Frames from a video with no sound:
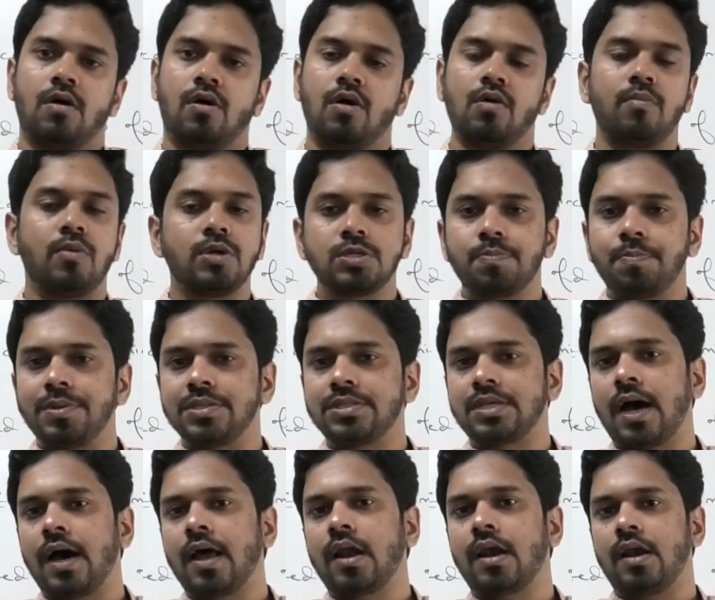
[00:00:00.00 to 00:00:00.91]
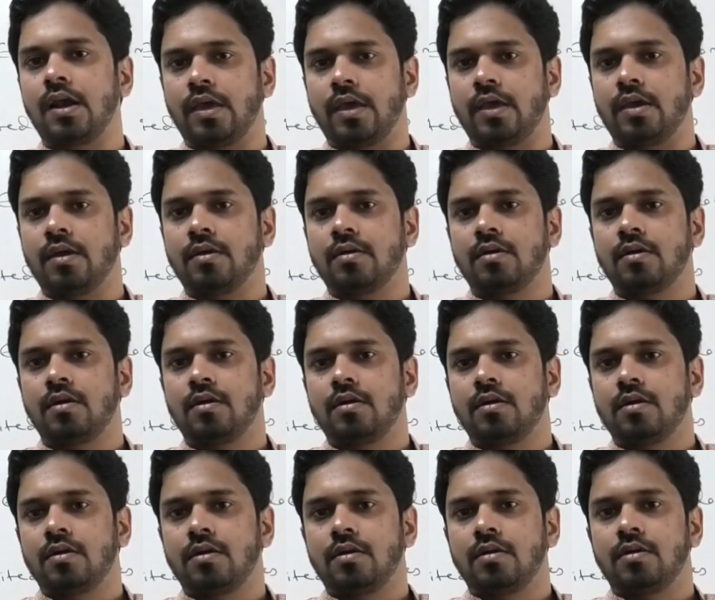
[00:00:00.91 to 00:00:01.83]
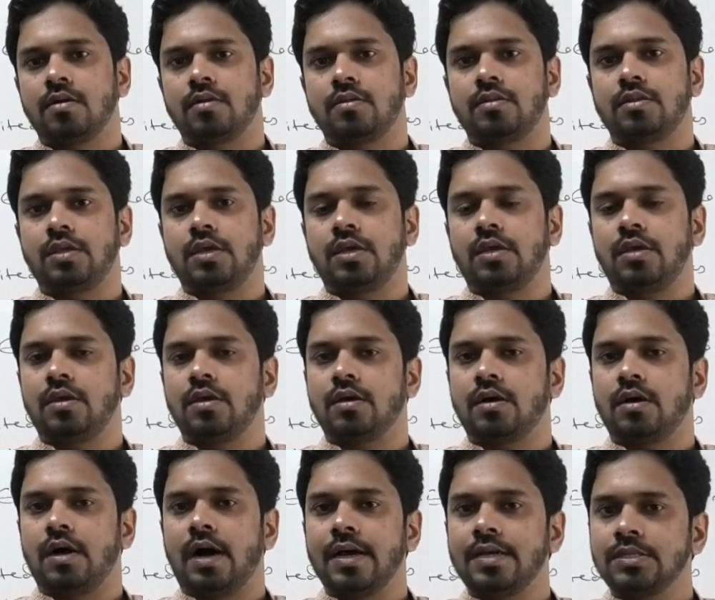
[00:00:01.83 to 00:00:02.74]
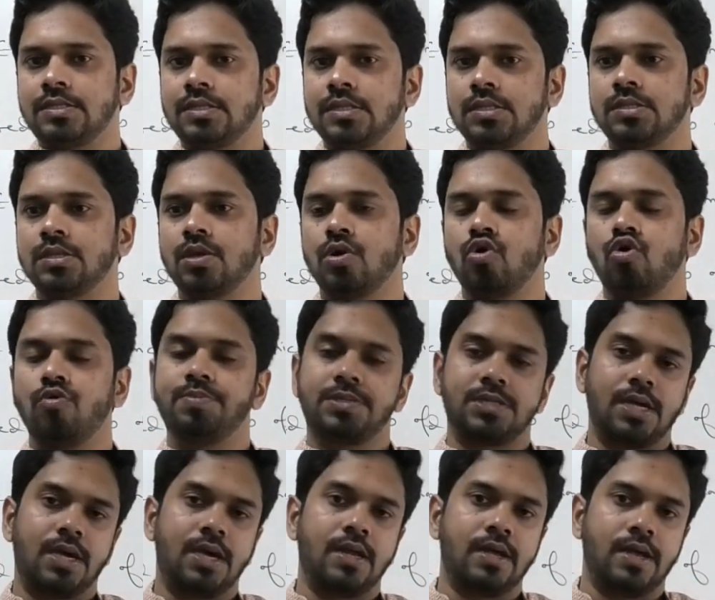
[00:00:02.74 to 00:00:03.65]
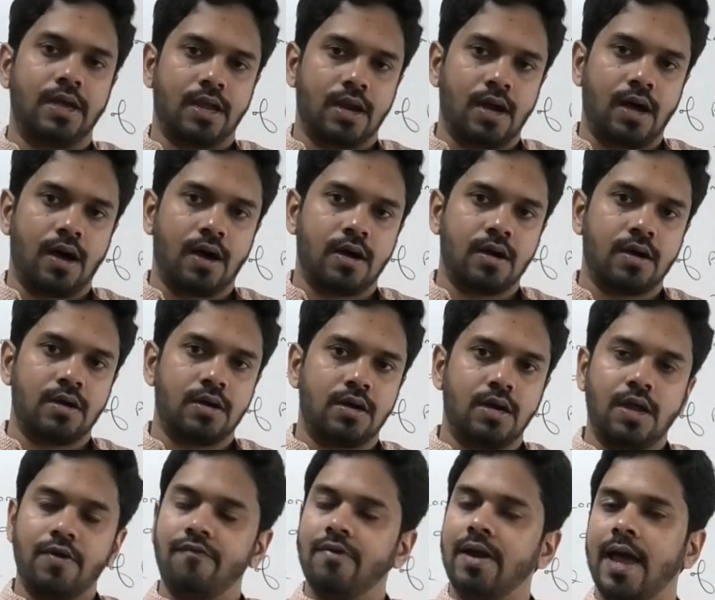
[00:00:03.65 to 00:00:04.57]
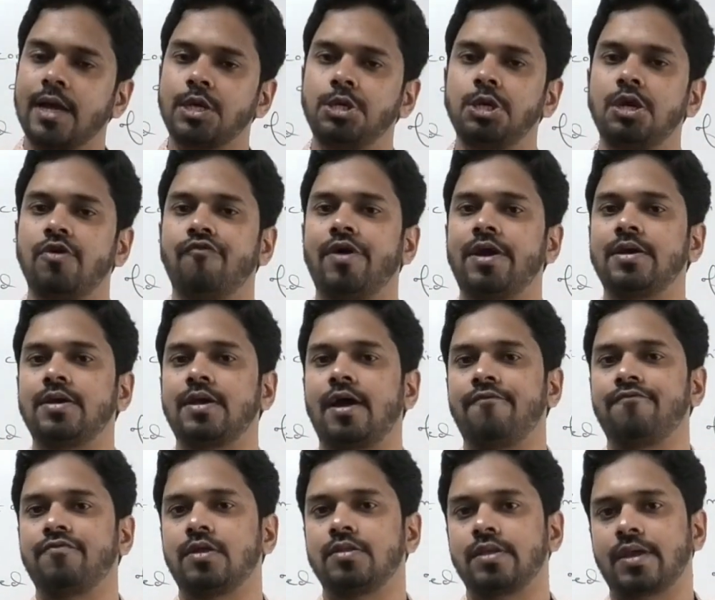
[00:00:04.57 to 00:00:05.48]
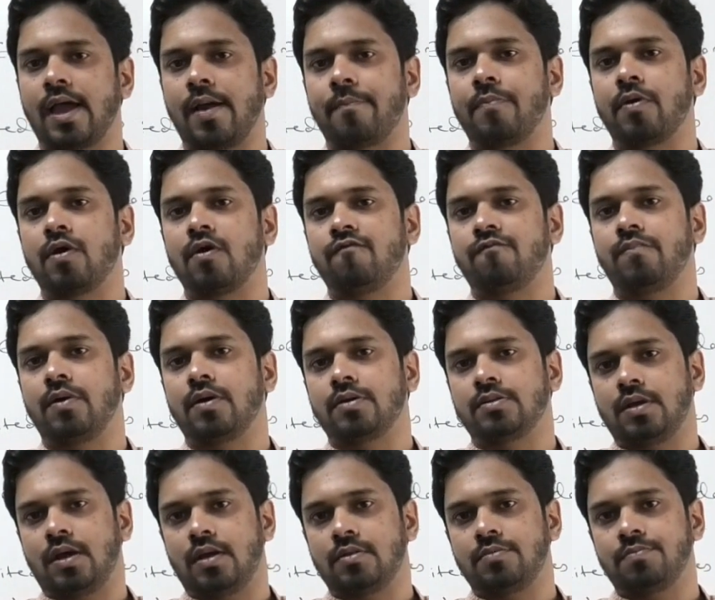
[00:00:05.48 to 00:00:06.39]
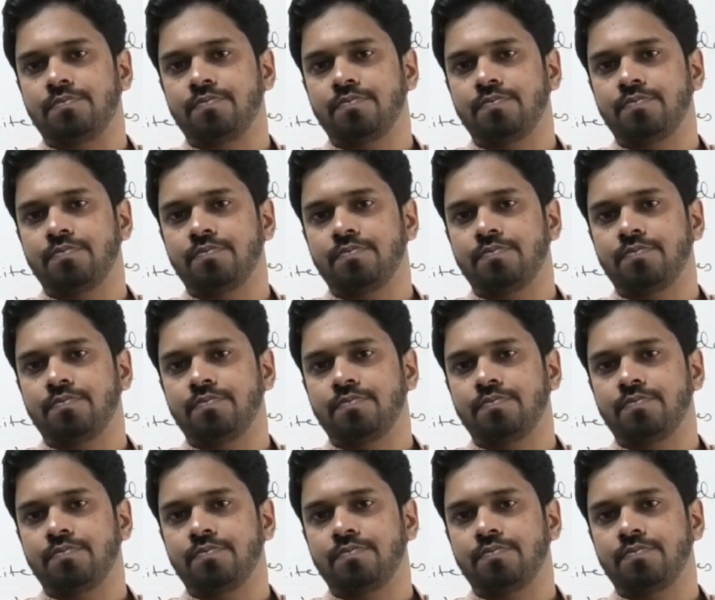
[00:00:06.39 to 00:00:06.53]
almost bizarrely, the ISIS groups in Iraq never actually went after the capital of Baghdad.